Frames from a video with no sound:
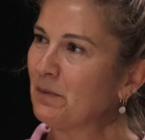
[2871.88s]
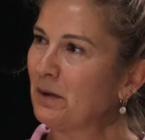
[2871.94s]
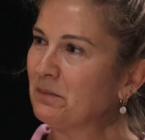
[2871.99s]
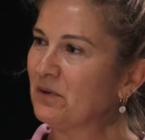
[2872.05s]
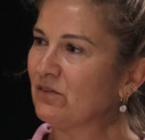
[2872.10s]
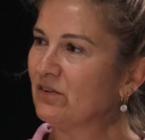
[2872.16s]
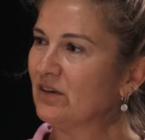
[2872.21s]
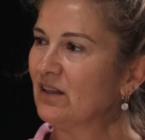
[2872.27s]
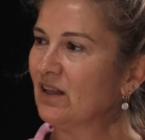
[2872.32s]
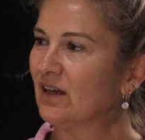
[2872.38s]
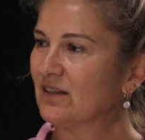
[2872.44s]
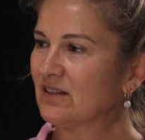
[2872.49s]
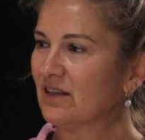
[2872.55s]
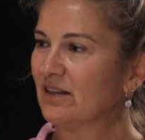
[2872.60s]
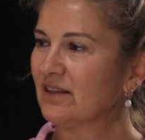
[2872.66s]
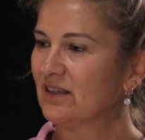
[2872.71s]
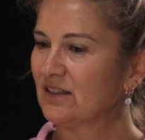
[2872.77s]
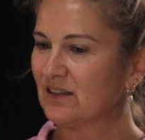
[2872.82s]
made me realise
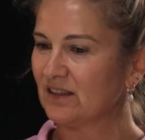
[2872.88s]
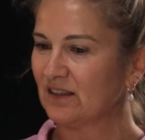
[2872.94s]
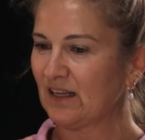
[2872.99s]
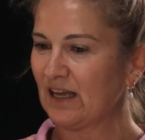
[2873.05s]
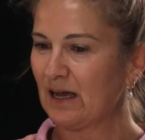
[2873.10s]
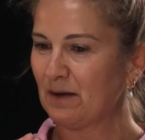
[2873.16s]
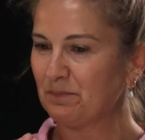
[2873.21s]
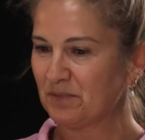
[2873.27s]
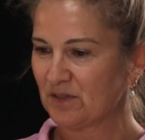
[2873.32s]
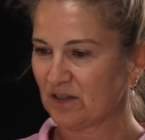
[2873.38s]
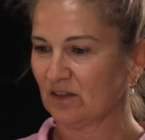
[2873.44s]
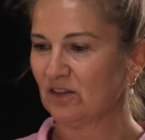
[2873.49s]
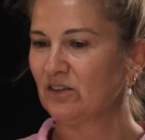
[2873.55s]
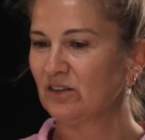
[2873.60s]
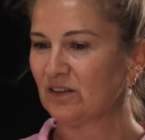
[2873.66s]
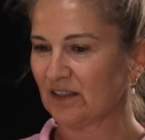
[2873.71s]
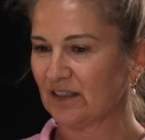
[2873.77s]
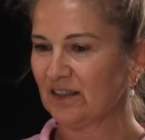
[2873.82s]
that there's
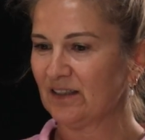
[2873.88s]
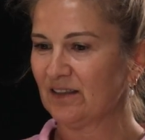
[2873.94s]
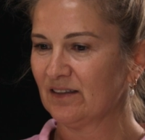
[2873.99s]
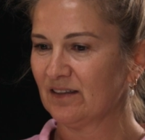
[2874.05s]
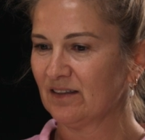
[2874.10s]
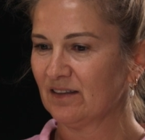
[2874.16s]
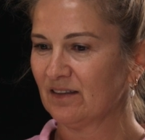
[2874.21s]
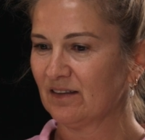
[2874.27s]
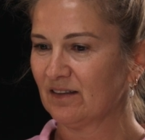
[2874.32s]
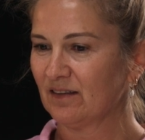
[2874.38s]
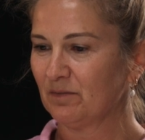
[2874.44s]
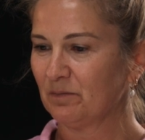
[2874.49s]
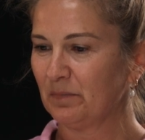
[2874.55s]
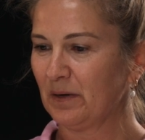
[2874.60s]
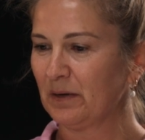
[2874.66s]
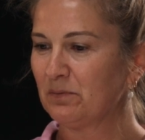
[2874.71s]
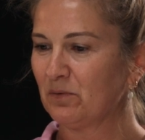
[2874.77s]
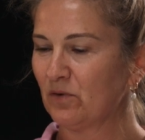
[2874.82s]
absolutely
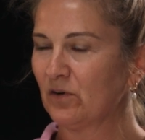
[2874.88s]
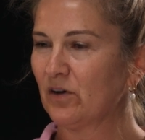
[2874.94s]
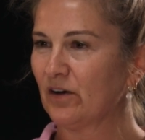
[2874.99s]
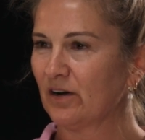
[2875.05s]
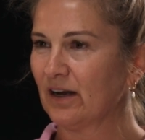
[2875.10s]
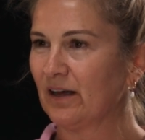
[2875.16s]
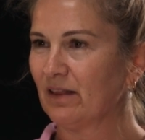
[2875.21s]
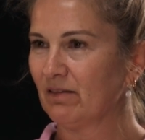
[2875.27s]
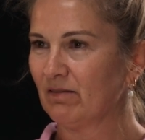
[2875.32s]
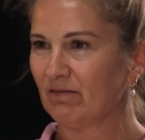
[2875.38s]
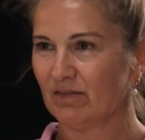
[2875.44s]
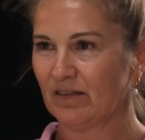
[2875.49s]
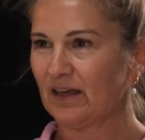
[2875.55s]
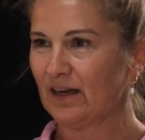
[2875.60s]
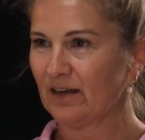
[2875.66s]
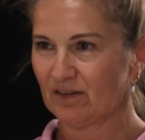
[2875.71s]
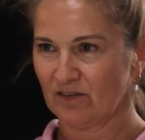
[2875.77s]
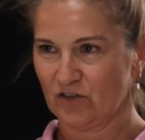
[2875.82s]
people who go down
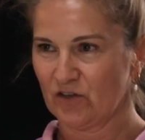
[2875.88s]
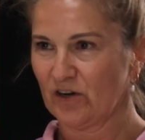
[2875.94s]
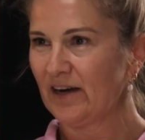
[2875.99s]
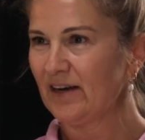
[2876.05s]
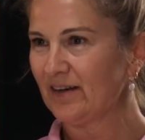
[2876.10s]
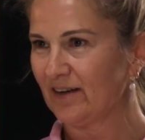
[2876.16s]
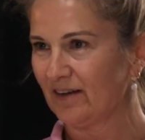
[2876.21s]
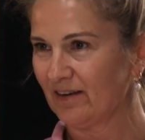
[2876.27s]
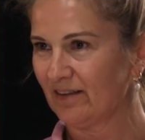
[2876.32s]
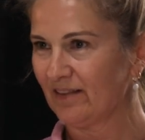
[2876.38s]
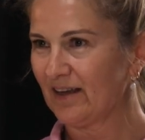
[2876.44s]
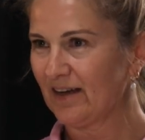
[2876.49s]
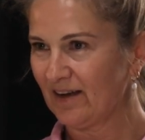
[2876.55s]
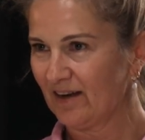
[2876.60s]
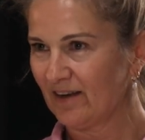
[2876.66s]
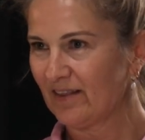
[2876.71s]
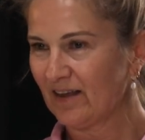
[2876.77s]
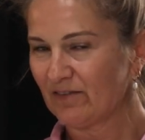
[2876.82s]
that training and
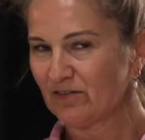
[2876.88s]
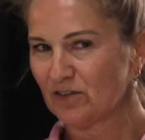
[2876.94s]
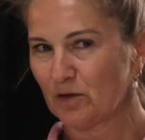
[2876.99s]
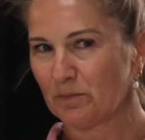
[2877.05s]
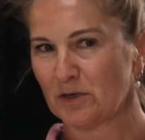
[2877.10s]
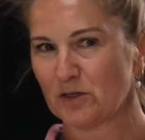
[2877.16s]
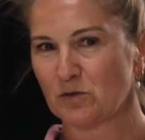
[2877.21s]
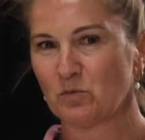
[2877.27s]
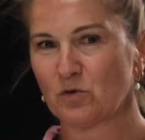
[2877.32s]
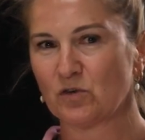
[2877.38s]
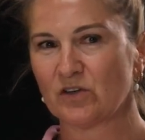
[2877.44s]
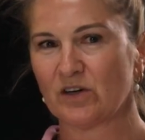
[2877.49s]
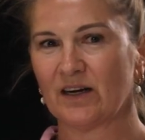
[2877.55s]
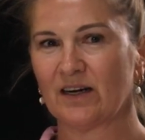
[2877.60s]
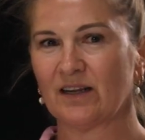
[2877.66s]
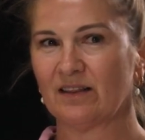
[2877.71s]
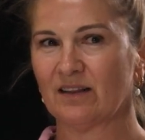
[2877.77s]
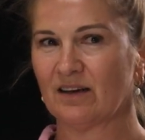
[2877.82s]
they have so much more
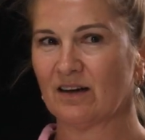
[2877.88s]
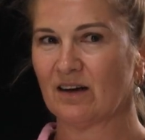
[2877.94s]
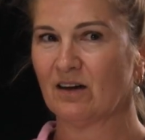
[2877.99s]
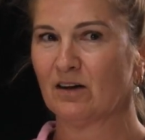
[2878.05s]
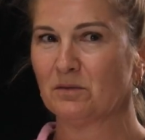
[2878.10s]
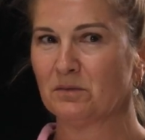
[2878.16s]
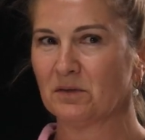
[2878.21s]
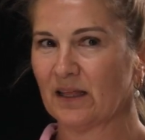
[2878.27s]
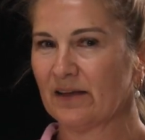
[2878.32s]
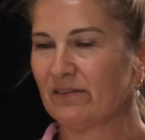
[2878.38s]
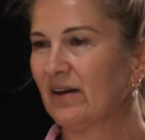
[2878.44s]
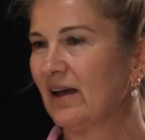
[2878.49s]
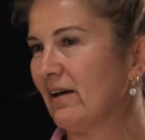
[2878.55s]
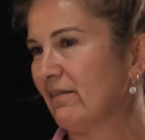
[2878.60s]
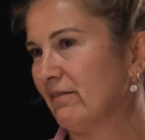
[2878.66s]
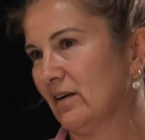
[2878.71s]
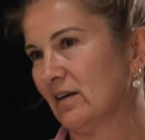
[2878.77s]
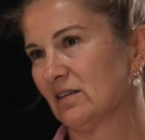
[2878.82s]
training than I will ever
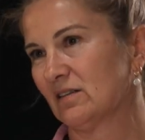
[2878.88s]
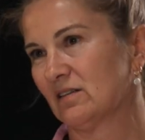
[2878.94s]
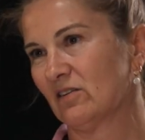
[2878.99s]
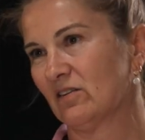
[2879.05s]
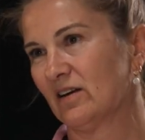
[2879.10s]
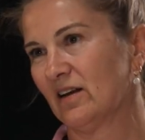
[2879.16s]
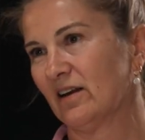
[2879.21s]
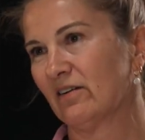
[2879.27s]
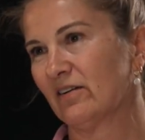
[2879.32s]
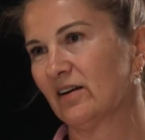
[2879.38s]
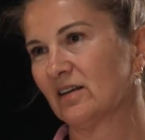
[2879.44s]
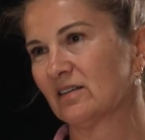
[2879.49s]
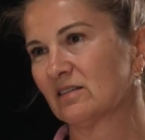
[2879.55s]
have in a certain area.